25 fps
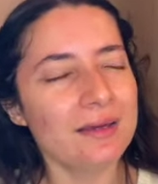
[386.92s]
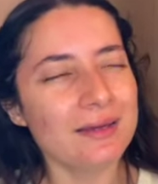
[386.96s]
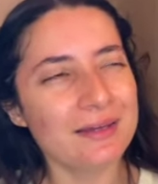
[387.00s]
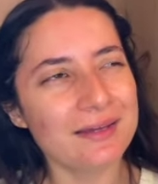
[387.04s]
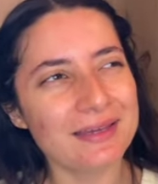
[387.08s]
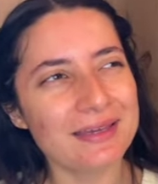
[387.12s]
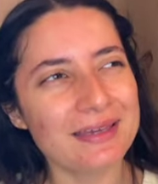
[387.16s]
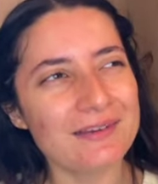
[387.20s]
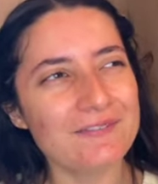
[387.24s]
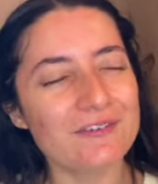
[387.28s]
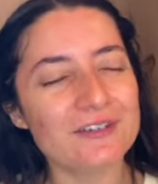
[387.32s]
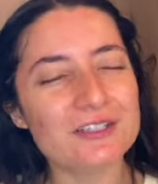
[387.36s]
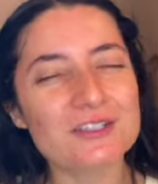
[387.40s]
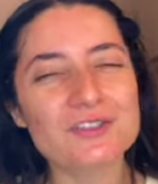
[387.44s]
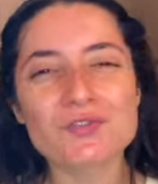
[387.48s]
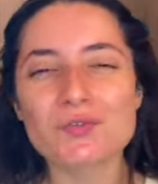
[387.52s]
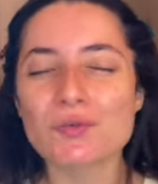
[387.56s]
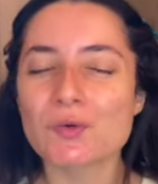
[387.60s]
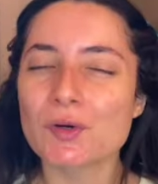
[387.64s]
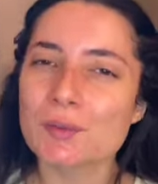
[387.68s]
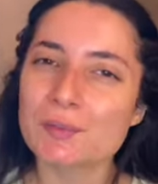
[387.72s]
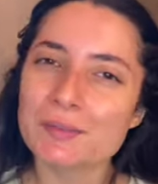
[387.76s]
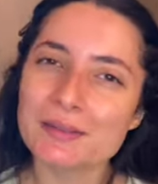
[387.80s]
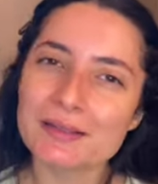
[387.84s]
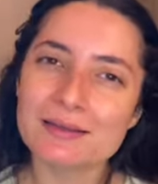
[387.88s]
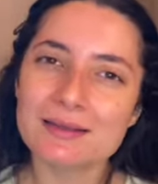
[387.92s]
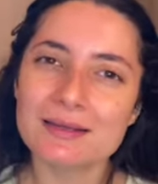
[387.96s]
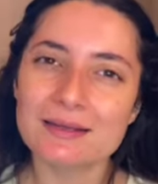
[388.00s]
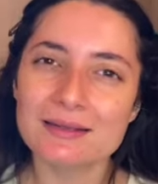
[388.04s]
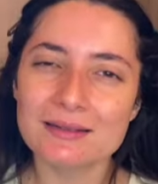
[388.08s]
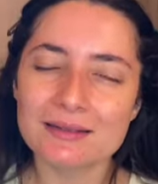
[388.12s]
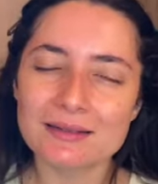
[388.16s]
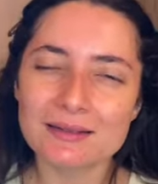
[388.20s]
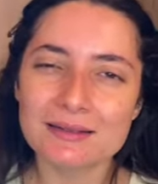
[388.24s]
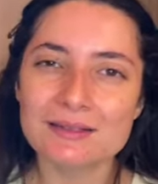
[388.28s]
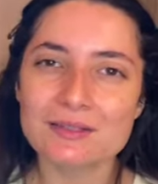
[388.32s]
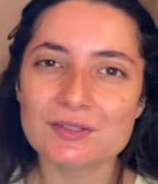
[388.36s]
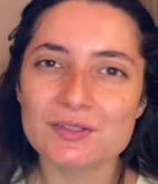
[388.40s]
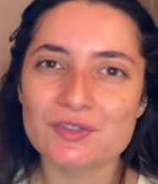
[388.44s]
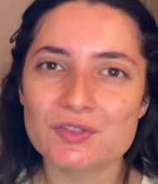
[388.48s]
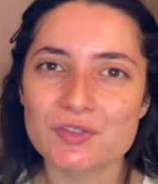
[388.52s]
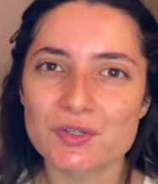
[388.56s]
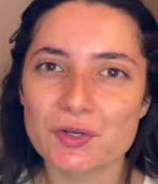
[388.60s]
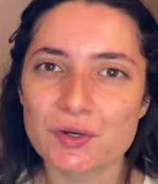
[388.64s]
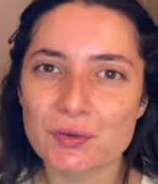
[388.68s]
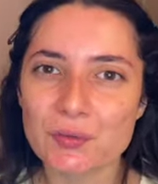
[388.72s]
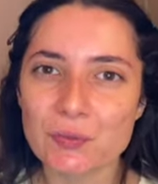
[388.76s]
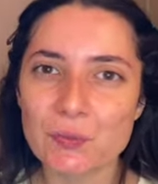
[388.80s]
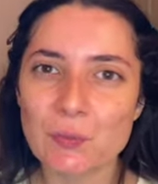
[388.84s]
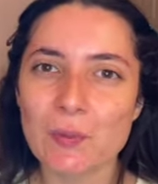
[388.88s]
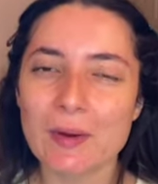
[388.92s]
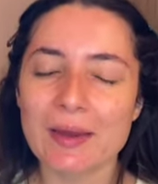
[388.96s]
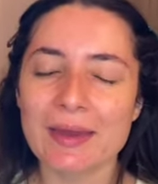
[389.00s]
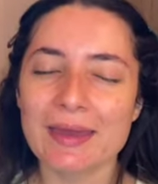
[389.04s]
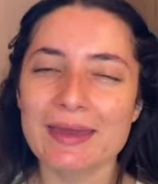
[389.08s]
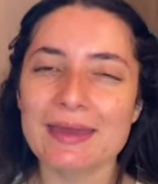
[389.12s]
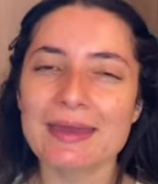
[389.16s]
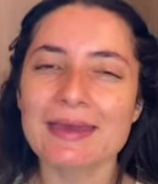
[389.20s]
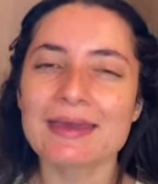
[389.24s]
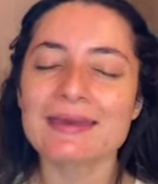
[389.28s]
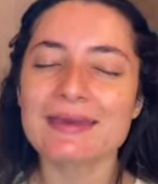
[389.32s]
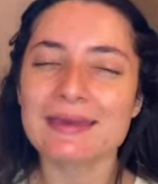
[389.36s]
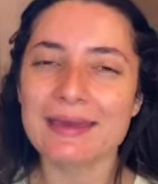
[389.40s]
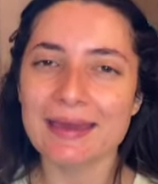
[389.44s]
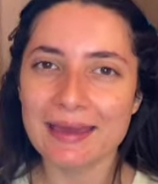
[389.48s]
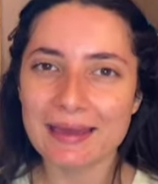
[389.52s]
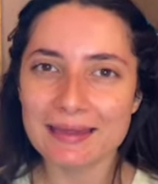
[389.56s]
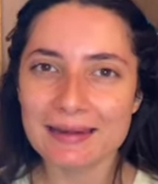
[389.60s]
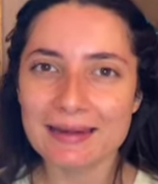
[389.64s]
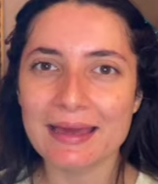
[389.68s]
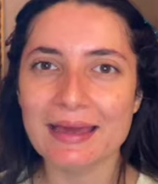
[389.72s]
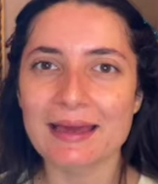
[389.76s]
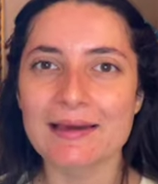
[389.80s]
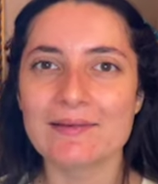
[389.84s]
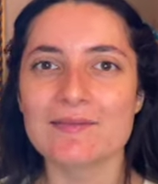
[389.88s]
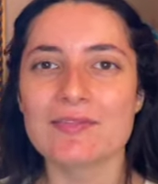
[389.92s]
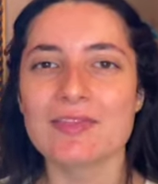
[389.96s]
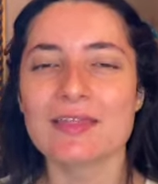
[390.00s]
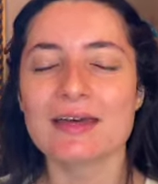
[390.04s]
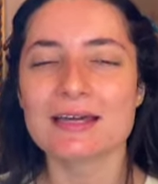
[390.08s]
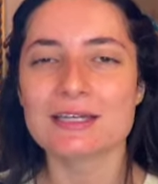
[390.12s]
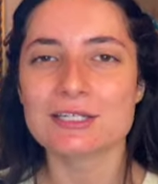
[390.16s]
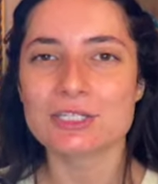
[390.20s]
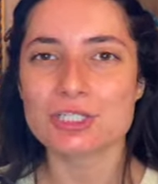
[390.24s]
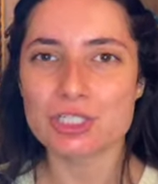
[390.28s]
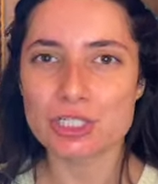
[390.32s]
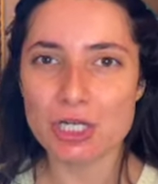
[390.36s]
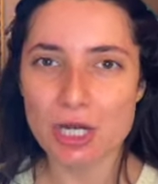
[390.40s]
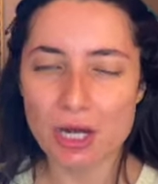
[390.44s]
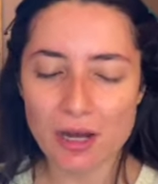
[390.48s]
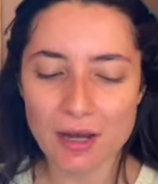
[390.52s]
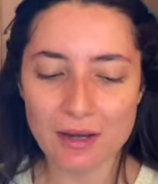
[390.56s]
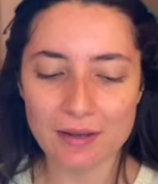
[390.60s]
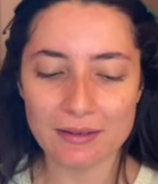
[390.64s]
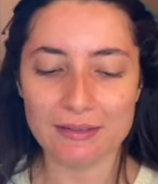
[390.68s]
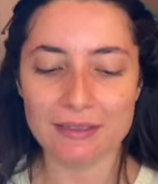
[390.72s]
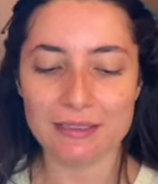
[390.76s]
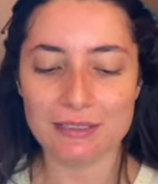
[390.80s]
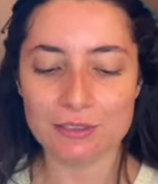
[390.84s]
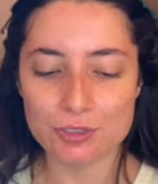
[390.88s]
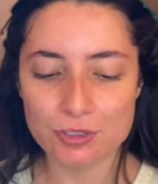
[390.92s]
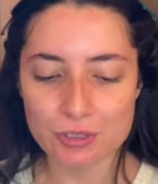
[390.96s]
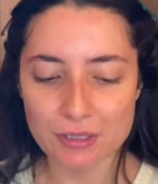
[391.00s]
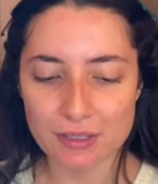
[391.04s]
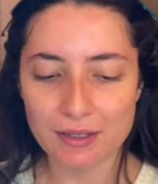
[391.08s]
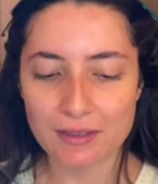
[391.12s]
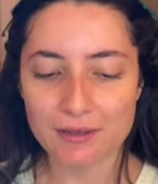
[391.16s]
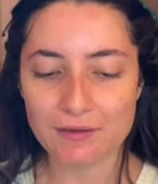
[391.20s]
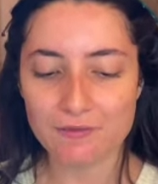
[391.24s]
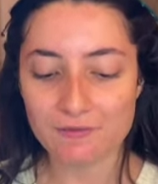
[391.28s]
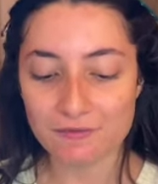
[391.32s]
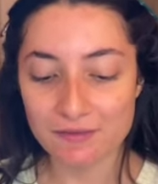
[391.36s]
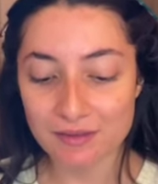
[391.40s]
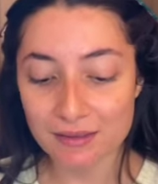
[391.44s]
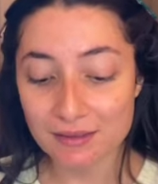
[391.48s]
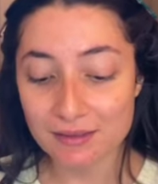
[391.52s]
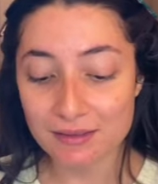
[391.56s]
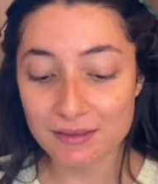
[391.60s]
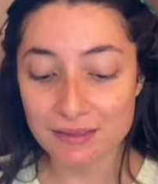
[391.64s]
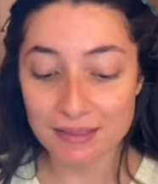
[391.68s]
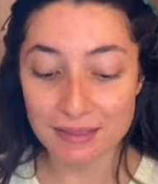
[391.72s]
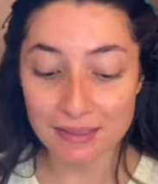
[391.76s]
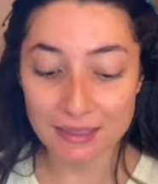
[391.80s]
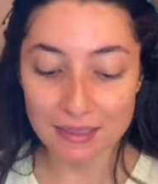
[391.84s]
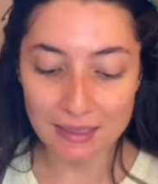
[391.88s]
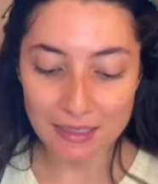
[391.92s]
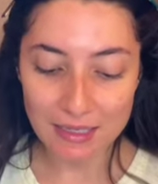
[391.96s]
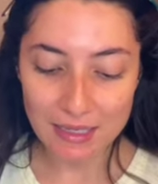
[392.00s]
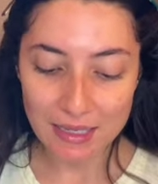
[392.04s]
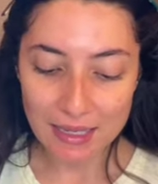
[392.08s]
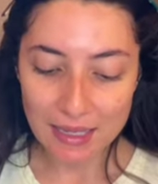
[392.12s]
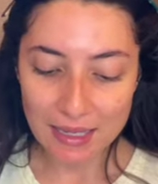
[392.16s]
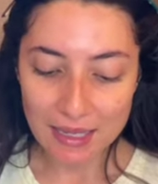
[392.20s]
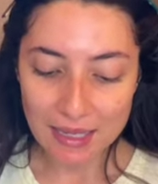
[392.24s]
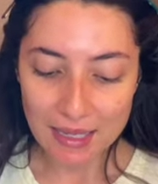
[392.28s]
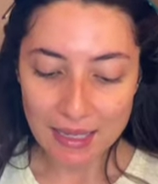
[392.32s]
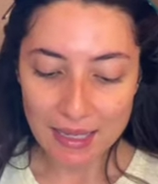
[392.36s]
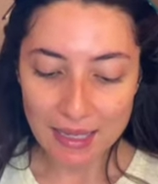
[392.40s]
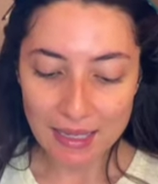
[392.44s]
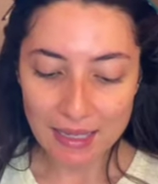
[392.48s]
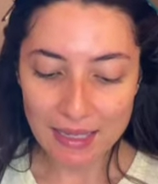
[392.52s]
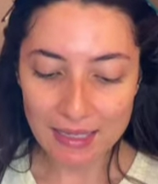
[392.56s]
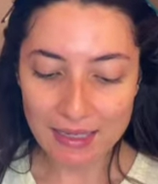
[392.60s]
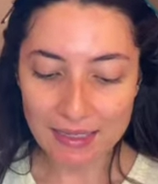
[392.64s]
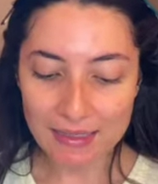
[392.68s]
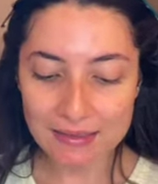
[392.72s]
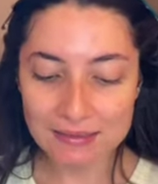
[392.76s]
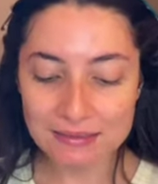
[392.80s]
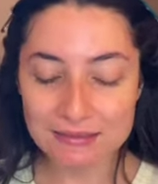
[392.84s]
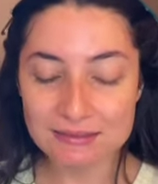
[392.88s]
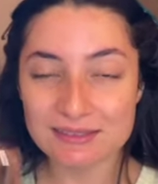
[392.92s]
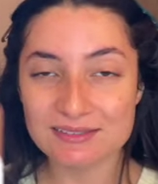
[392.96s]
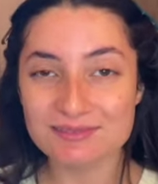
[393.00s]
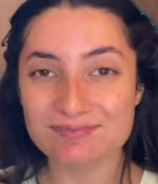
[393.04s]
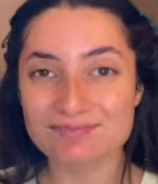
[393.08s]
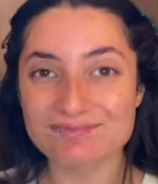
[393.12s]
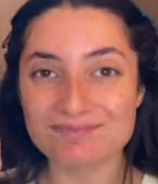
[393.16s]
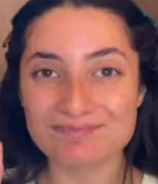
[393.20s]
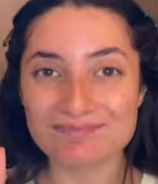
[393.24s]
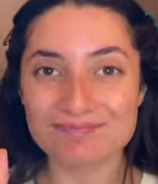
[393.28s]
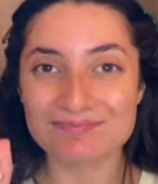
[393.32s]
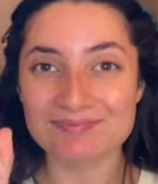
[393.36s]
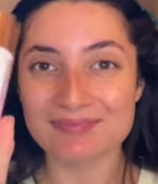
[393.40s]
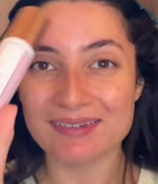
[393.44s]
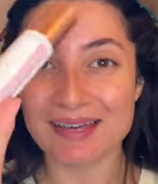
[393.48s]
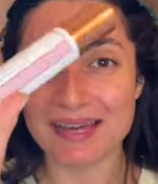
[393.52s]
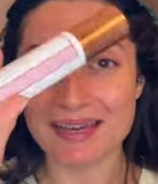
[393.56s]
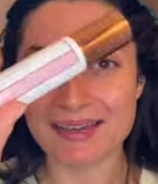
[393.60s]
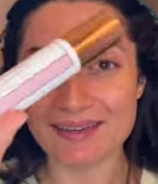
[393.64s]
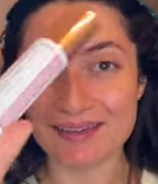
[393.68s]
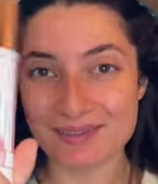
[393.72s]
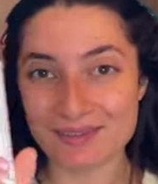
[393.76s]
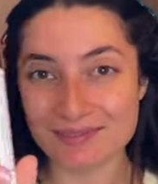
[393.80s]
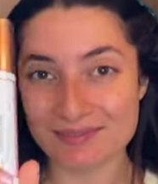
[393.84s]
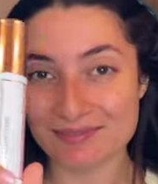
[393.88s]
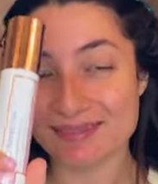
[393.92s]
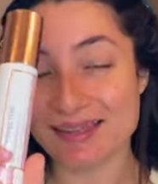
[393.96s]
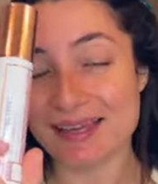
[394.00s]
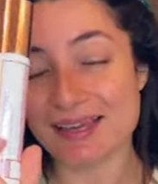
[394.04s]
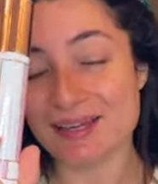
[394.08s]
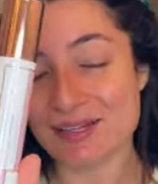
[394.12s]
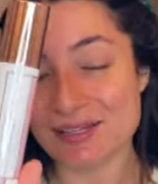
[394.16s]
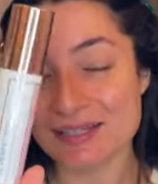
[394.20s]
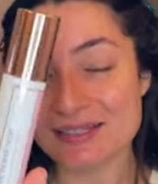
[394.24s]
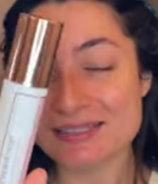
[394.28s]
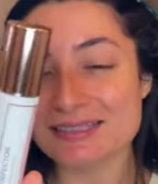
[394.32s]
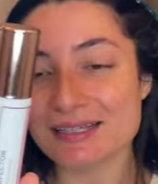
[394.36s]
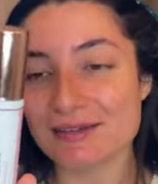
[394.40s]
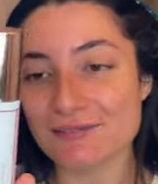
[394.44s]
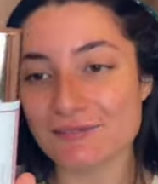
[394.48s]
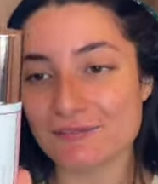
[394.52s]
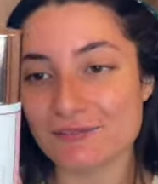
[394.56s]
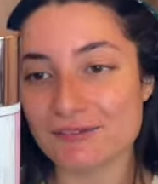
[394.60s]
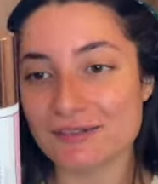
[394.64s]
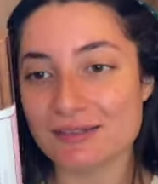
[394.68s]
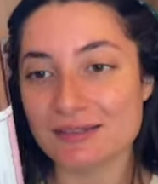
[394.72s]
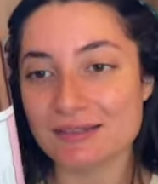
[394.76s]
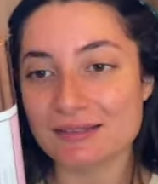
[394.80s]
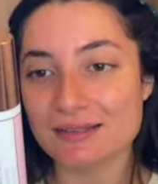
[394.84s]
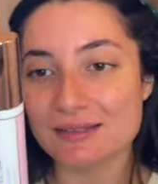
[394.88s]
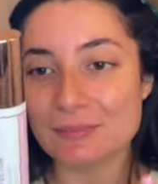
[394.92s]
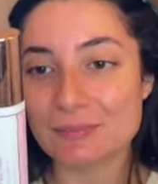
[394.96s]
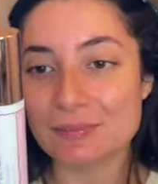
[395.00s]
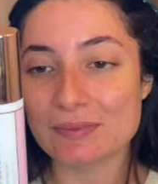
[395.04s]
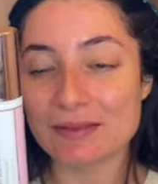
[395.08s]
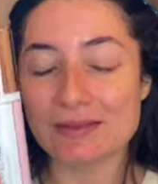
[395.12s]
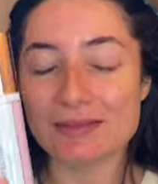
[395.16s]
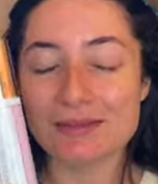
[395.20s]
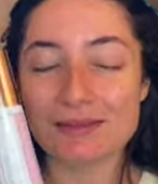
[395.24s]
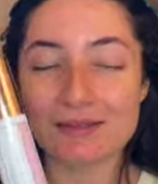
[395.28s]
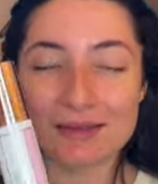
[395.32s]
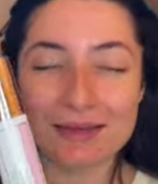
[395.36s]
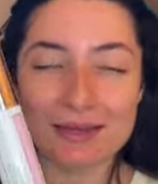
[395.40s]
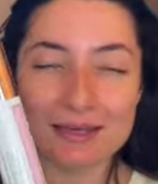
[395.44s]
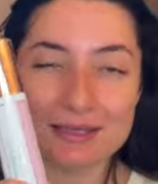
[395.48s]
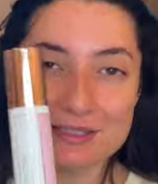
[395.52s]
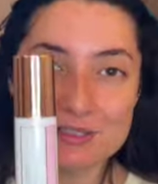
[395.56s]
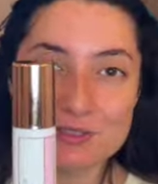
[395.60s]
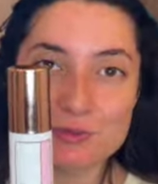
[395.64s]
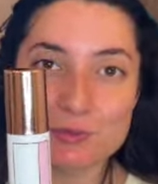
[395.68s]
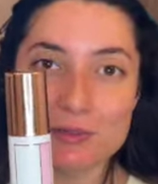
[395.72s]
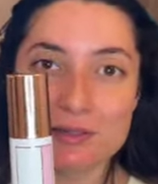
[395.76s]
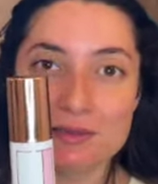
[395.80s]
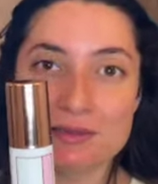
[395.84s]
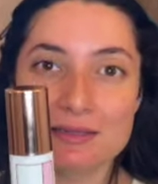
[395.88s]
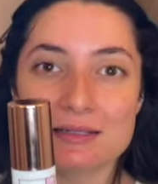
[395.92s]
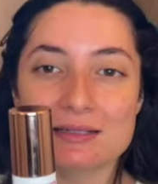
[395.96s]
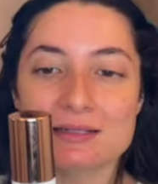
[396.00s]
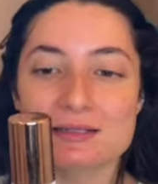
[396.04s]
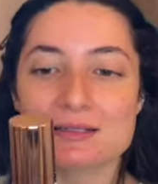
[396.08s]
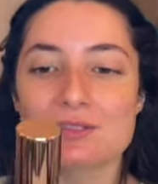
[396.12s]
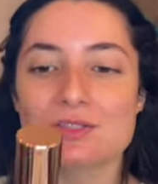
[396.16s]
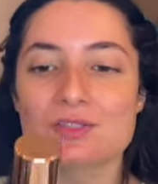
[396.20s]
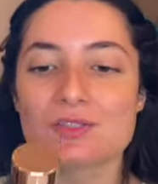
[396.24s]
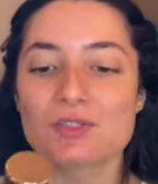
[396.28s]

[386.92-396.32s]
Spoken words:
it's formulated in a certain way, it can have that chalky drying feeling, and that can definitely be the case with this.